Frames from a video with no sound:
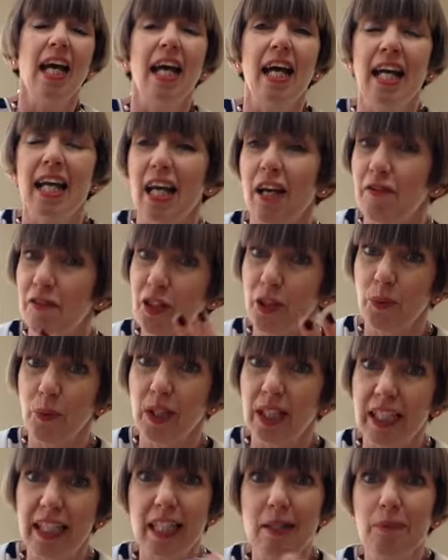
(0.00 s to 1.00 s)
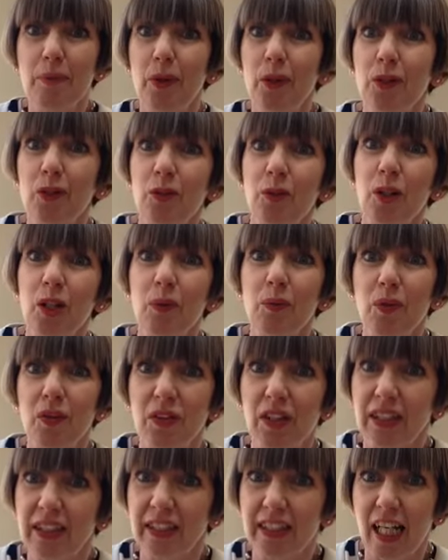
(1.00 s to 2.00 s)
If you want to keep on going
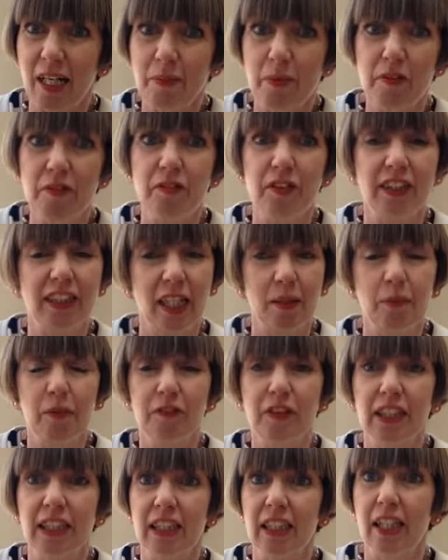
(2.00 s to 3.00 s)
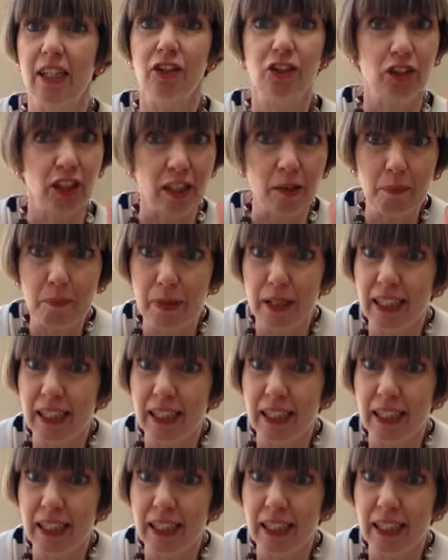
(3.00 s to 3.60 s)
with this type of decluttering,